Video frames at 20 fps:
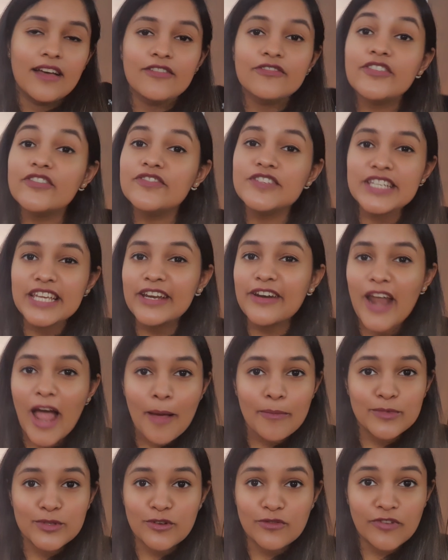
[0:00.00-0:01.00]
50
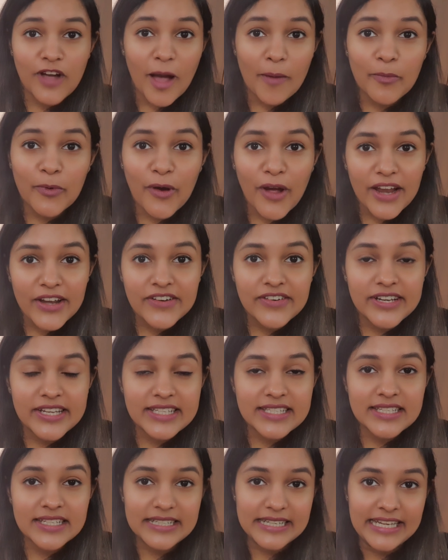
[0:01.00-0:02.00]
grams of
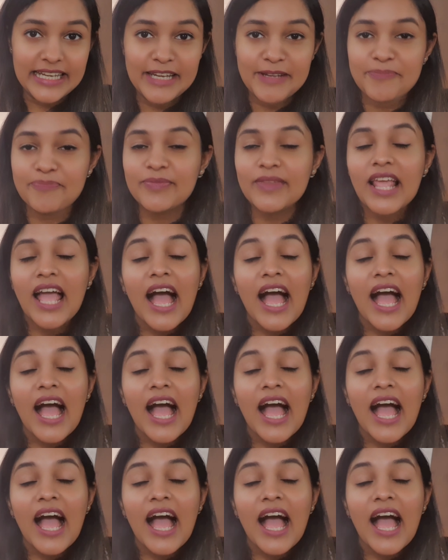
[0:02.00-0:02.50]
carbohydrates a day.